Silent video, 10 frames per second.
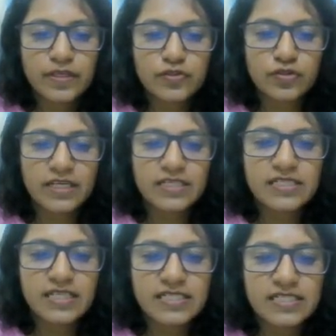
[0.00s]
So there is
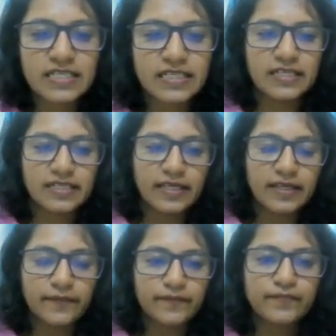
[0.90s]
a receipt
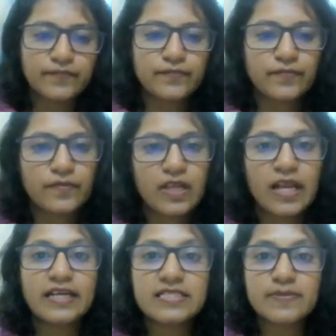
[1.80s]
entry.
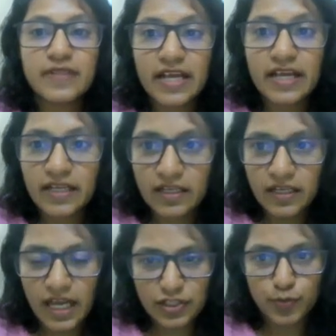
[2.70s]
It is there
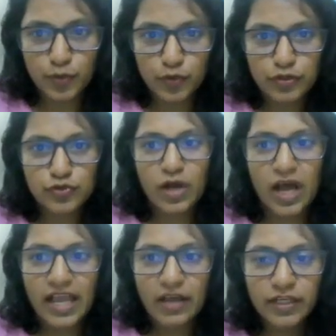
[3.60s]
in cash book. So
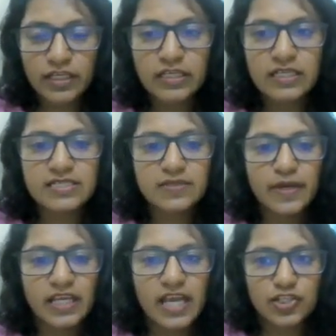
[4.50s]
I have increased
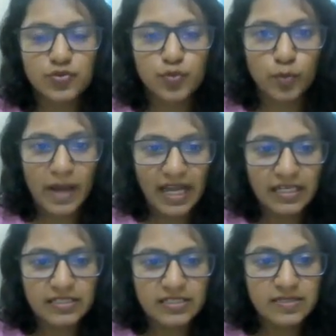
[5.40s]
my cash book
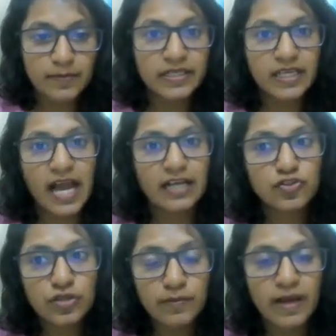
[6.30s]
balance, but the
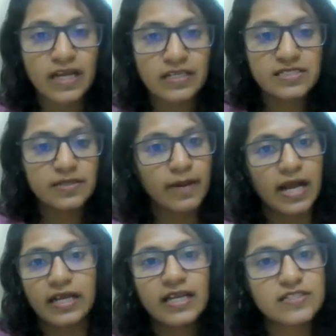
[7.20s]
actual balance in
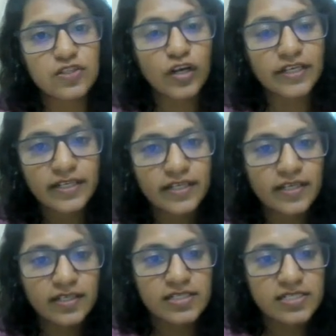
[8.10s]
bank has not yet
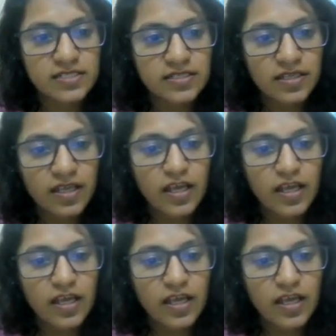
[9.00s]
increased.